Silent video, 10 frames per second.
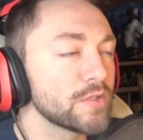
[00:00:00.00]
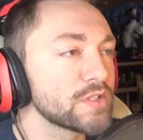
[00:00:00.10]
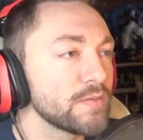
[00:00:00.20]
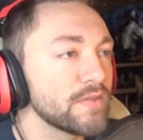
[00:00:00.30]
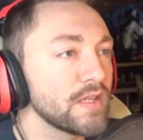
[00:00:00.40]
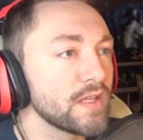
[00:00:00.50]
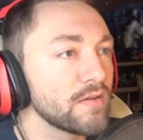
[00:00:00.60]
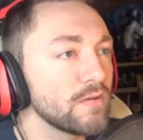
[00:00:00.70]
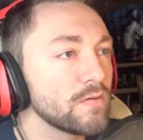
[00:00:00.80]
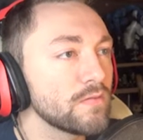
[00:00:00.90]

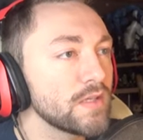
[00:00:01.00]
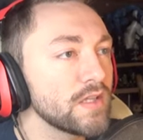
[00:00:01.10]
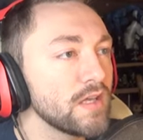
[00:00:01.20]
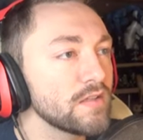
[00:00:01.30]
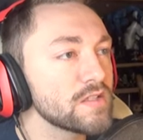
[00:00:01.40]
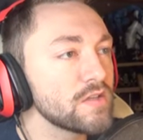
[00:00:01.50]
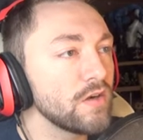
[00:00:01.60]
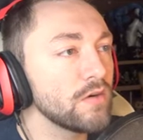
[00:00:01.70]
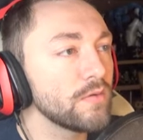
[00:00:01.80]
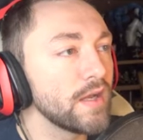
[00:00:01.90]
something went down this
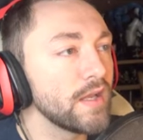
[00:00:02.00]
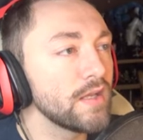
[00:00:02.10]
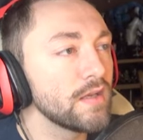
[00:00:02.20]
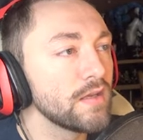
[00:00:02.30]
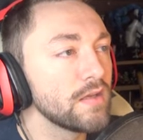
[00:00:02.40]
hallway.